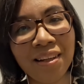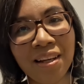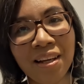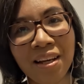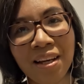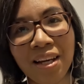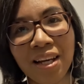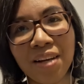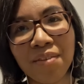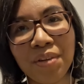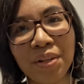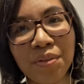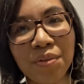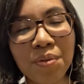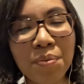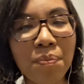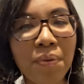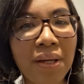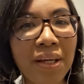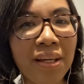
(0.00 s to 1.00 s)
having to
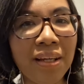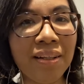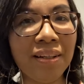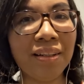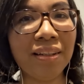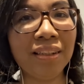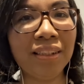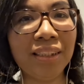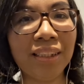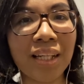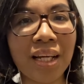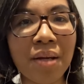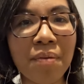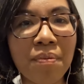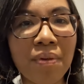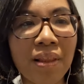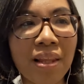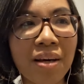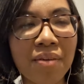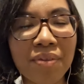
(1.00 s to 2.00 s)
be the same
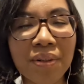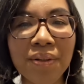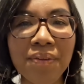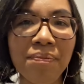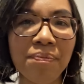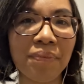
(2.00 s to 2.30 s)
level